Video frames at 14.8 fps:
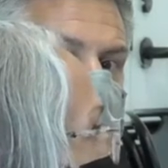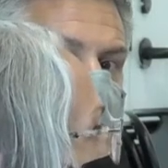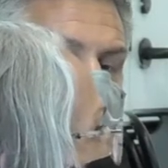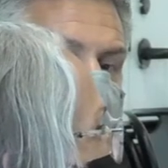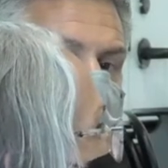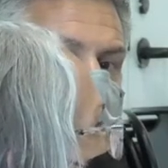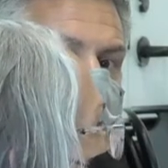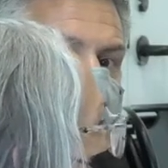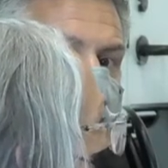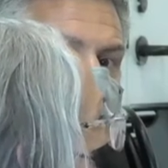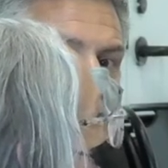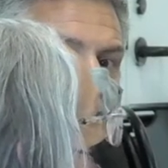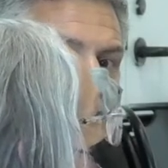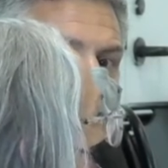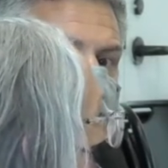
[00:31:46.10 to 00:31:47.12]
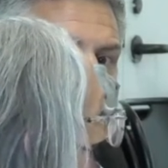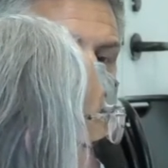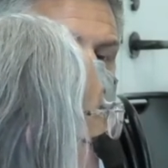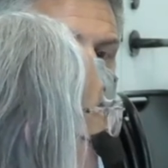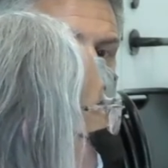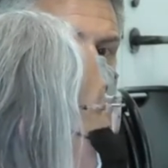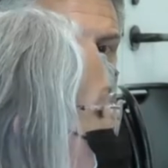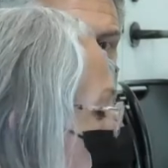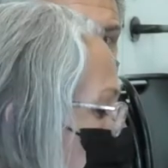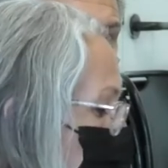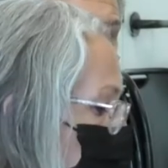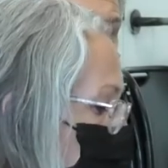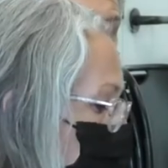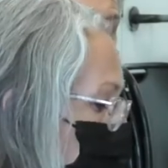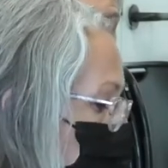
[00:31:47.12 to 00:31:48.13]
passports per month,
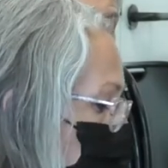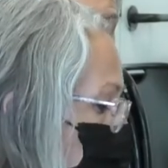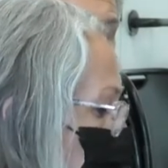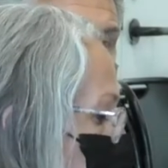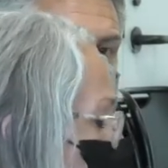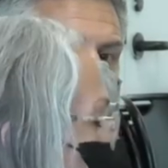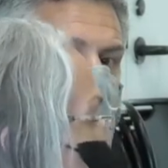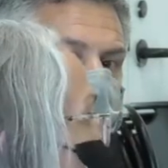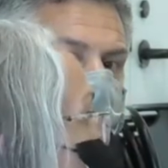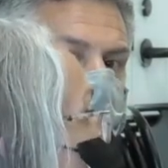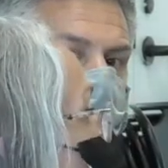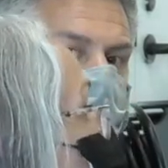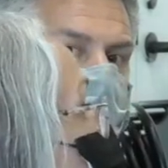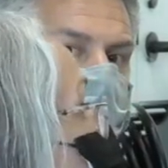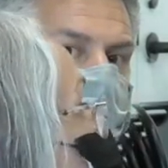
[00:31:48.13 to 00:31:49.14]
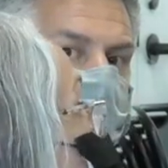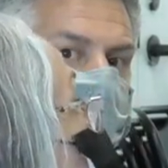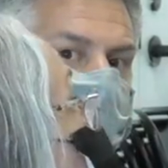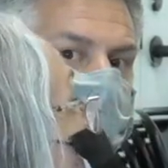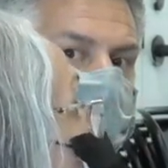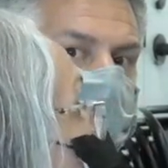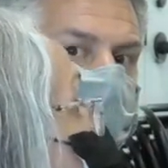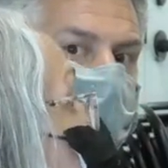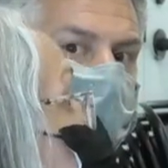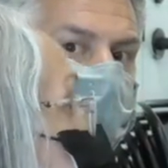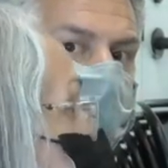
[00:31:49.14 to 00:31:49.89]
and in September, we did 40.